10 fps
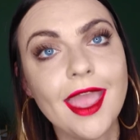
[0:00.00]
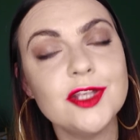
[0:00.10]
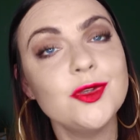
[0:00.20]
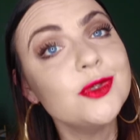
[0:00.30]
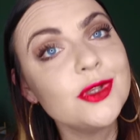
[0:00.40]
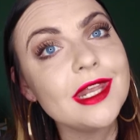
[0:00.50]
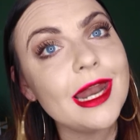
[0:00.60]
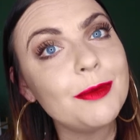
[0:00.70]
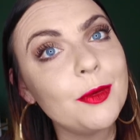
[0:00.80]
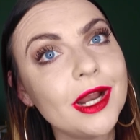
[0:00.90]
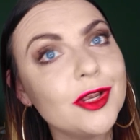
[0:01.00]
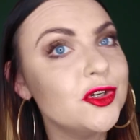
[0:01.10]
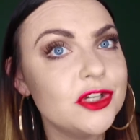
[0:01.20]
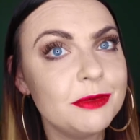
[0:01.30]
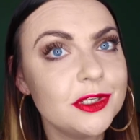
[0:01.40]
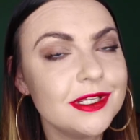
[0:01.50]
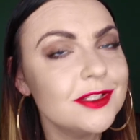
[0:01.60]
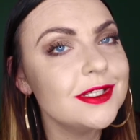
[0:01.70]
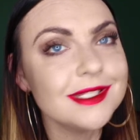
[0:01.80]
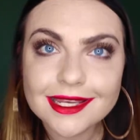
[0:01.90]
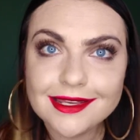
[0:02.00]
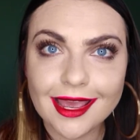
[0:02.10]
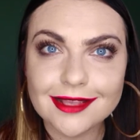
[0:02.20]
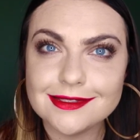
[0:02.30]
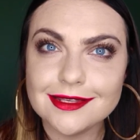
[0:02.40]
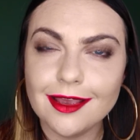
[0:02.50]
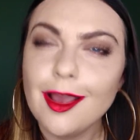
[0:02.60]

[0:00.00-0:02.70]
It is also the number one contributor to skin cancer.